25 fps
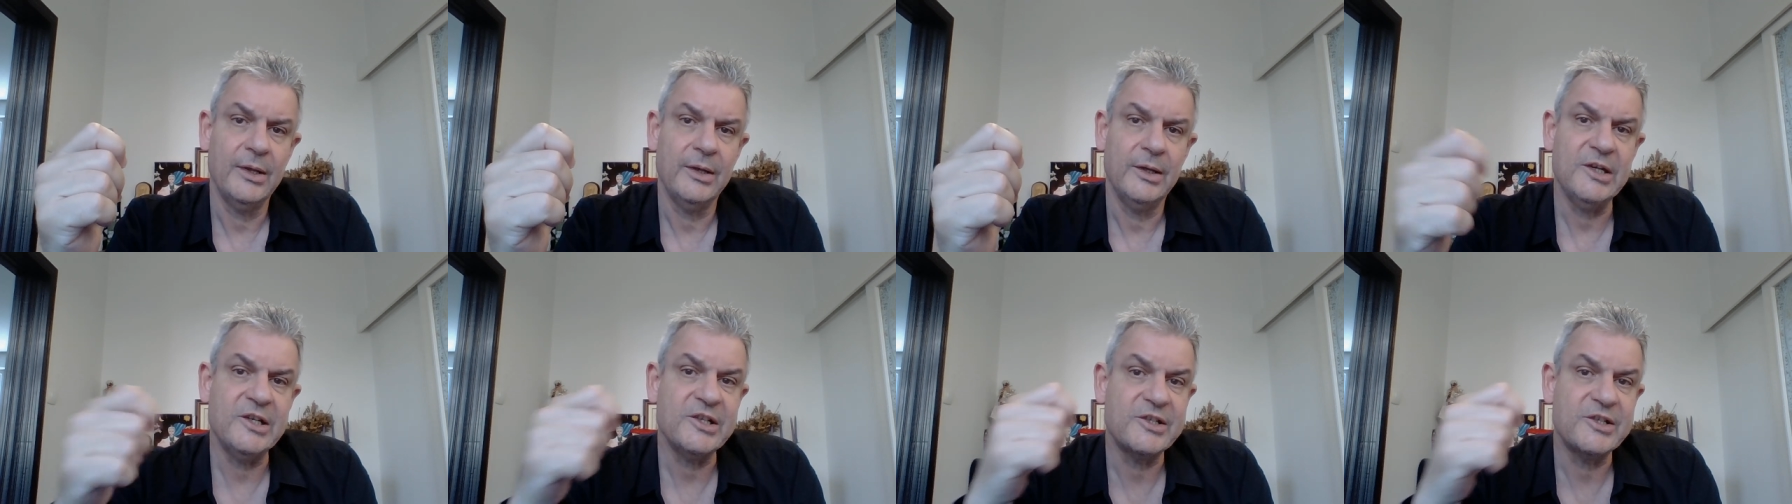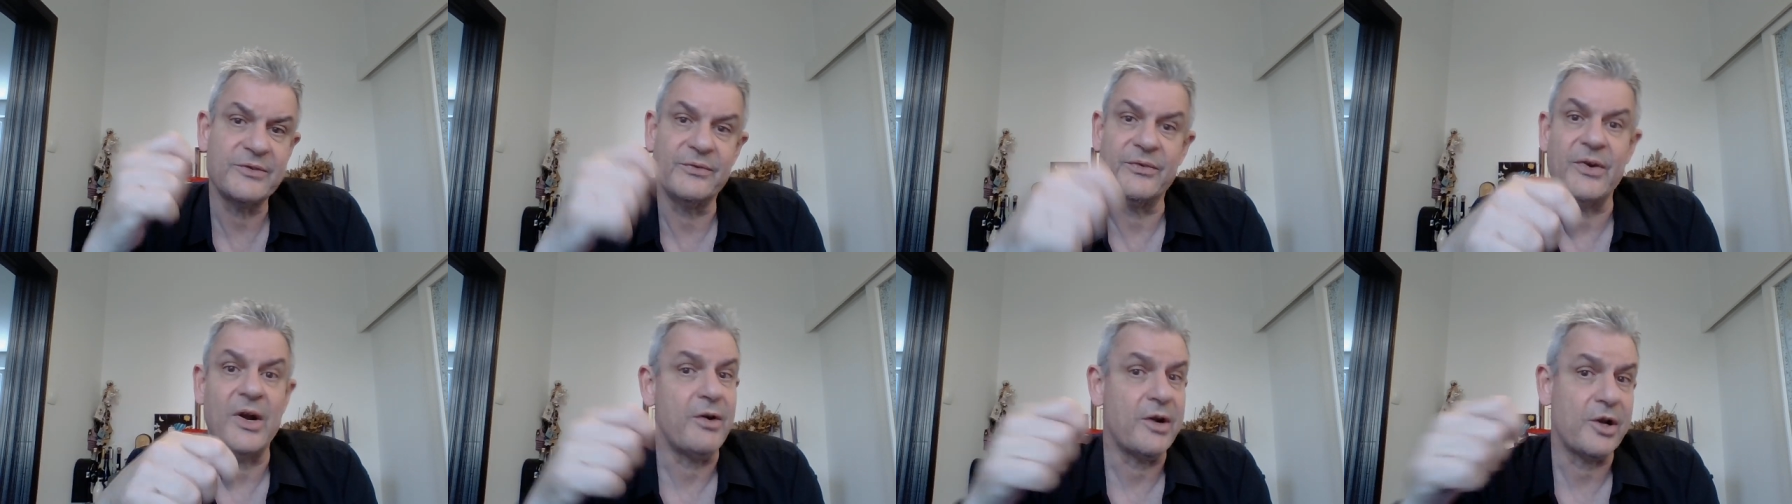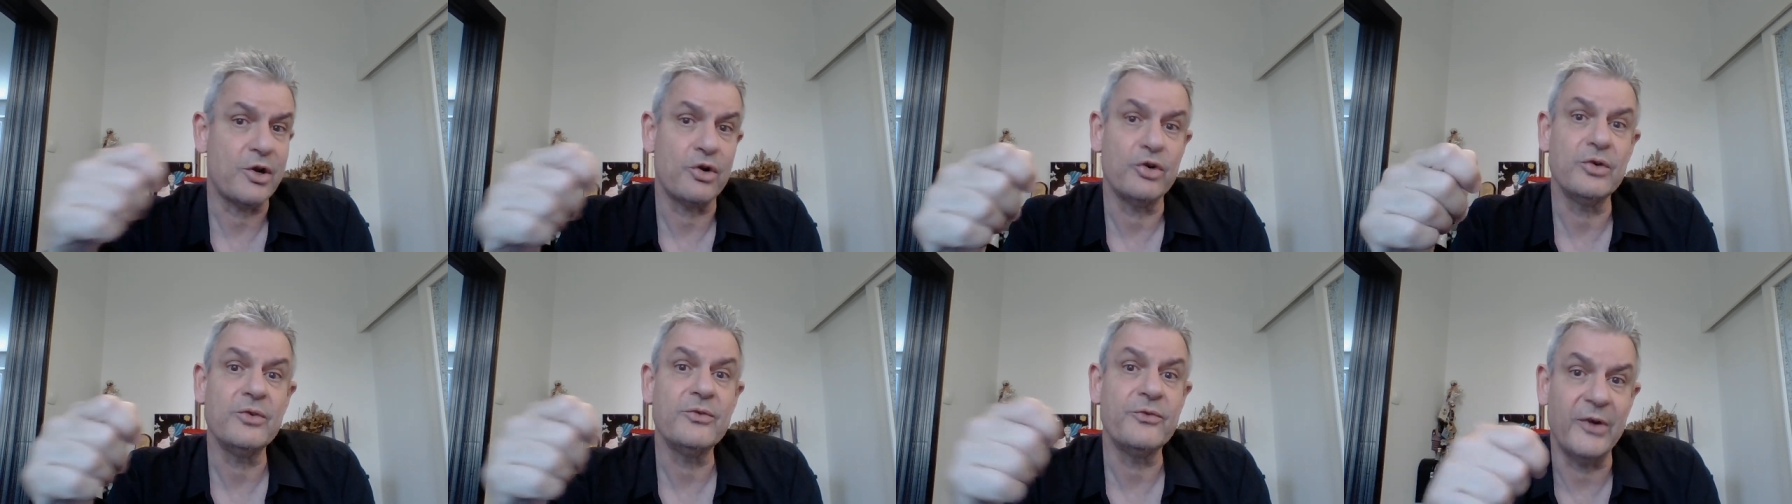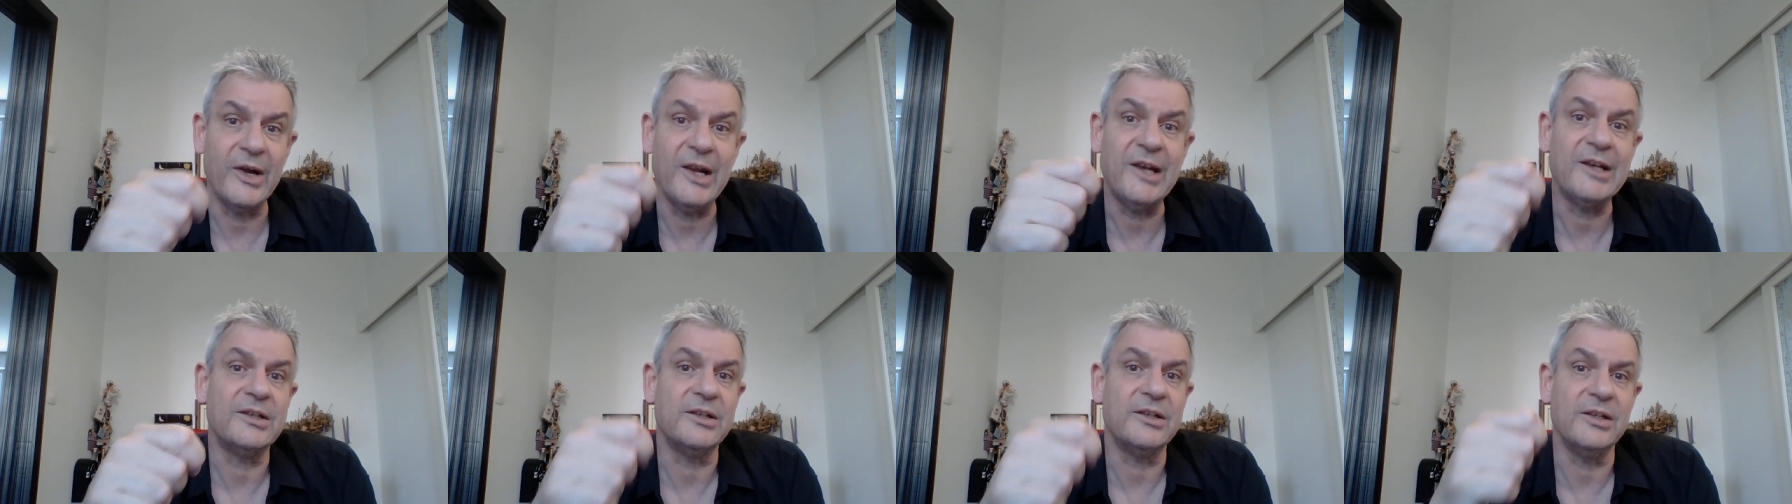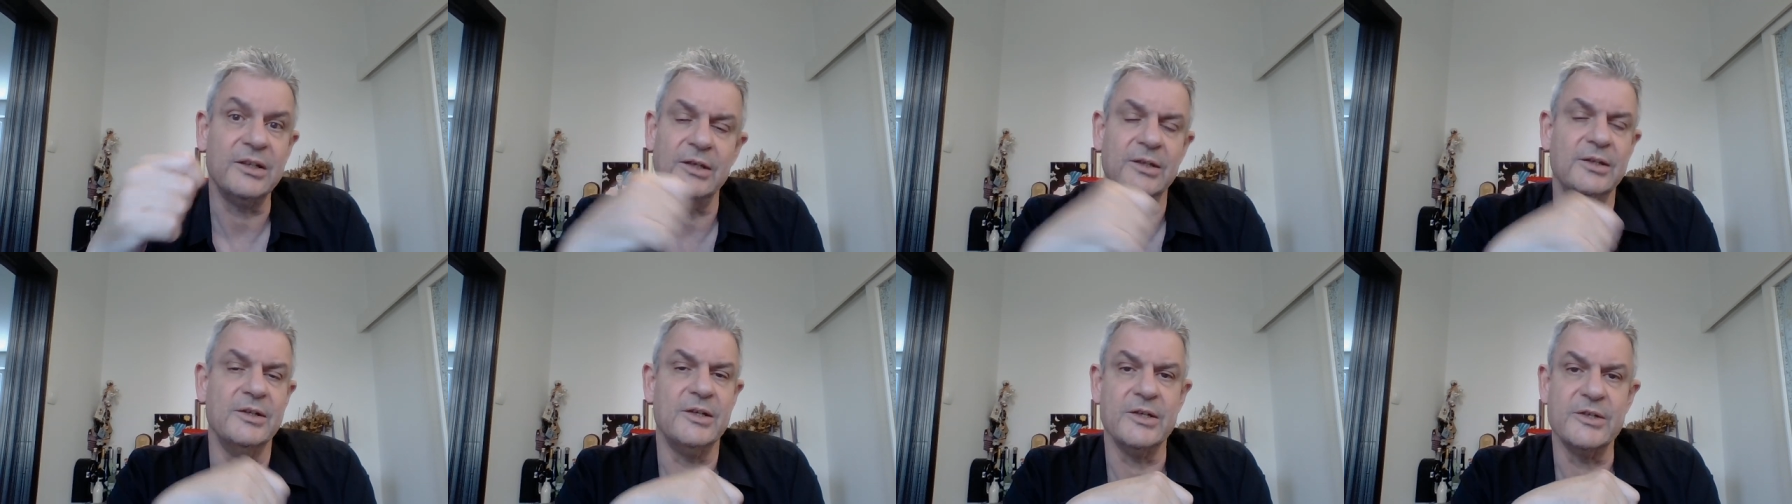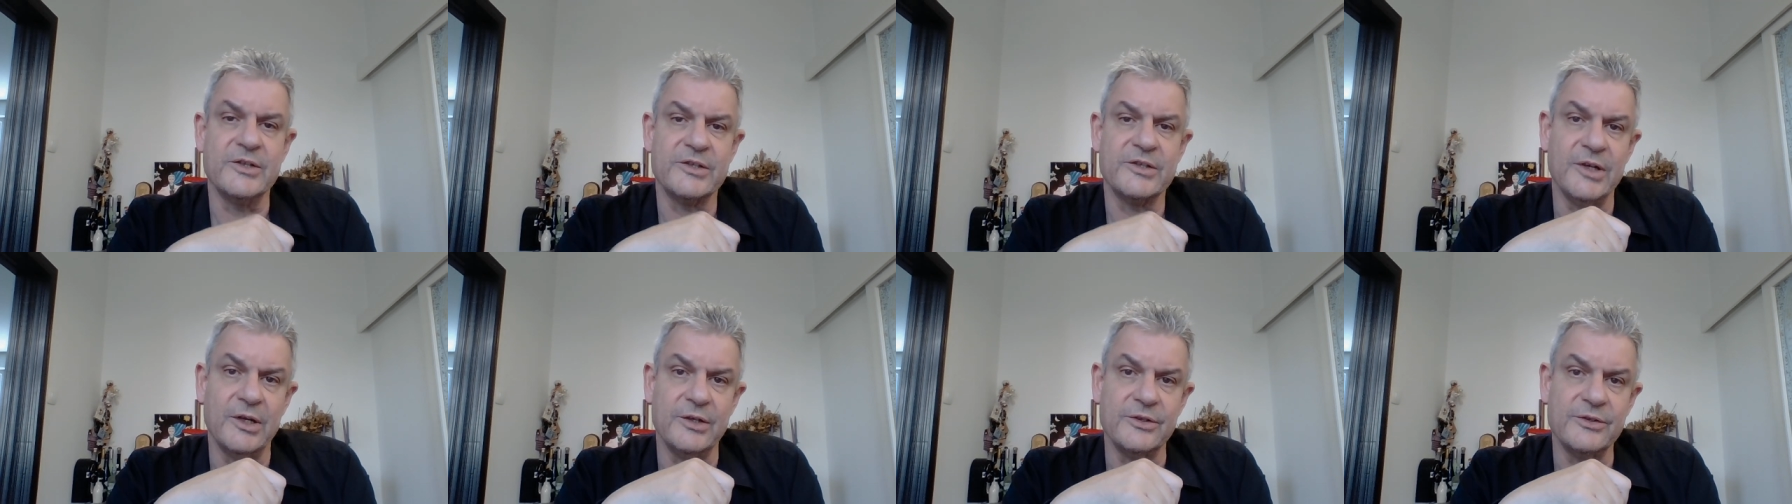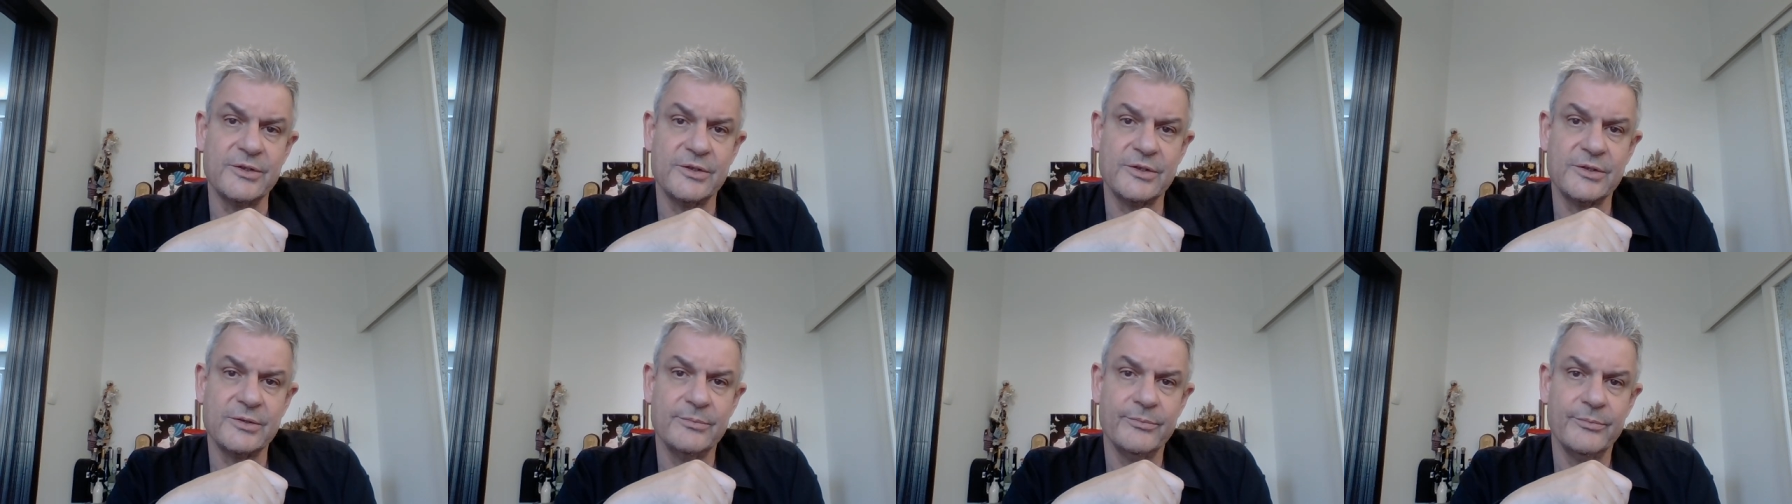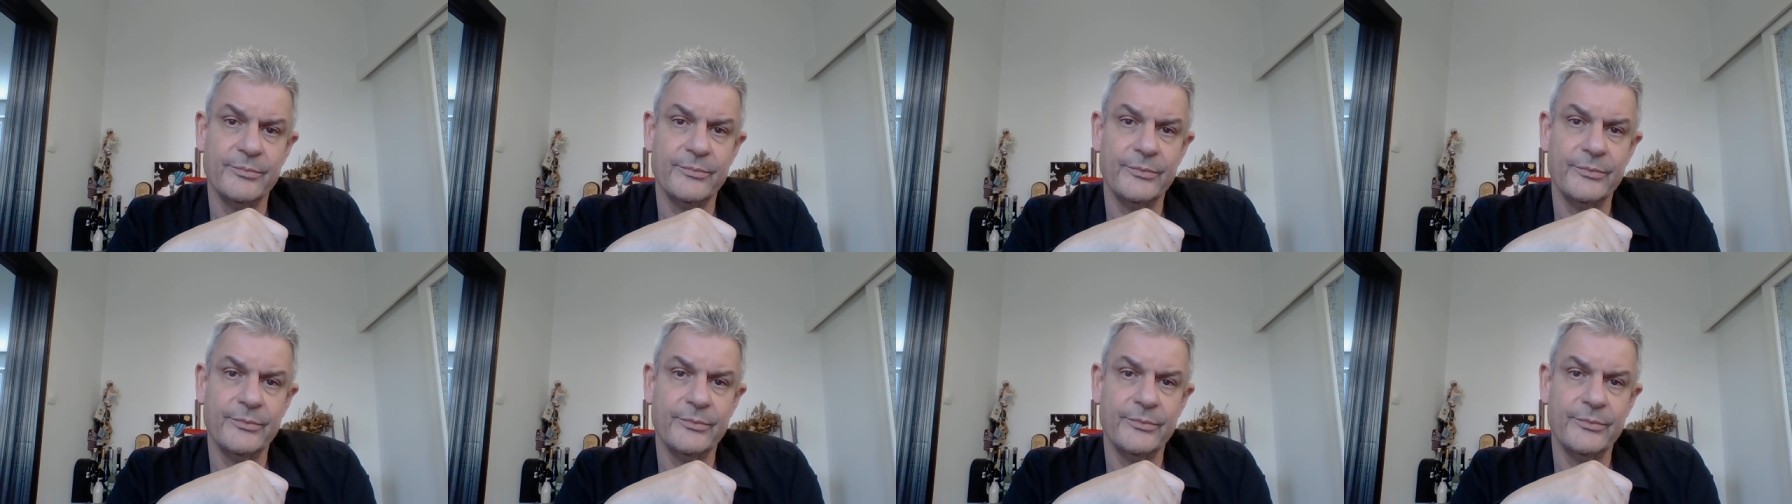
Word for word: is very conflicted in this sense,